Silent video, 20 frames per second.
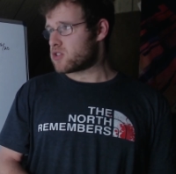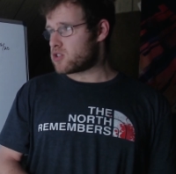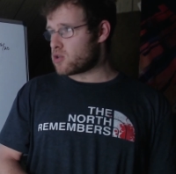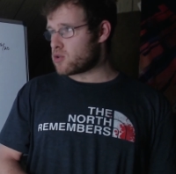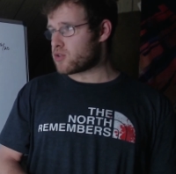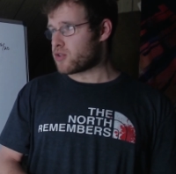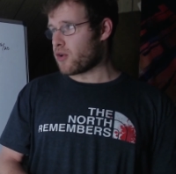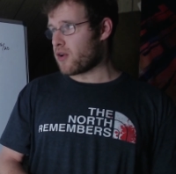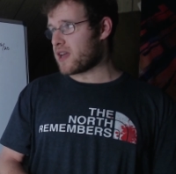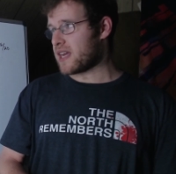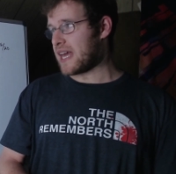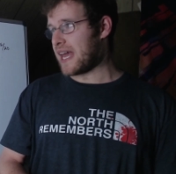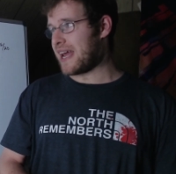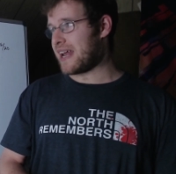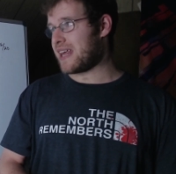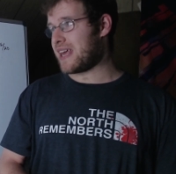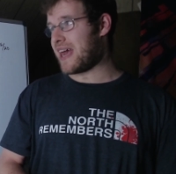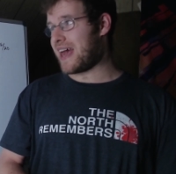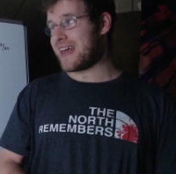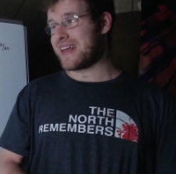2.3
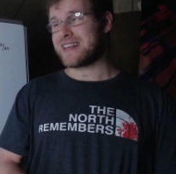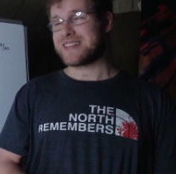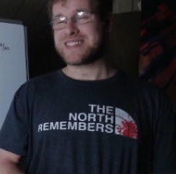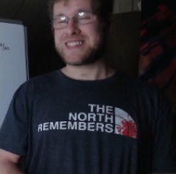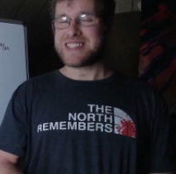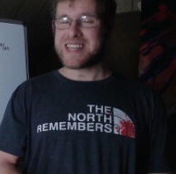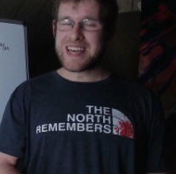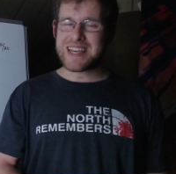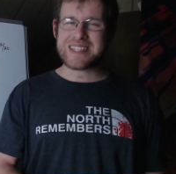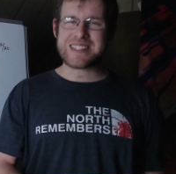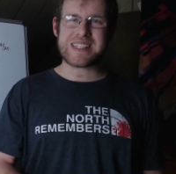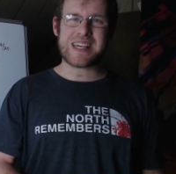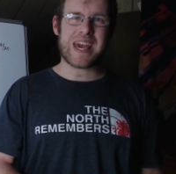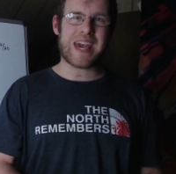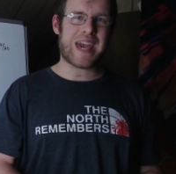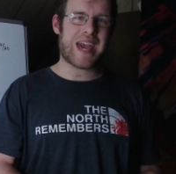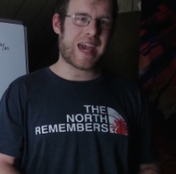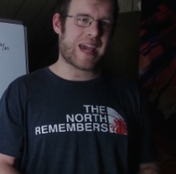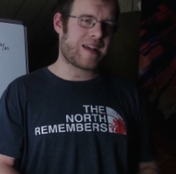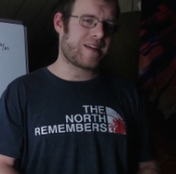KDA,
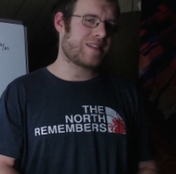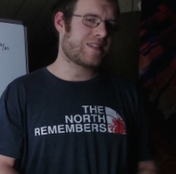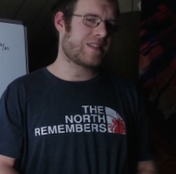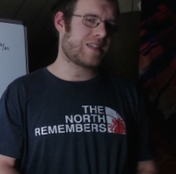6.8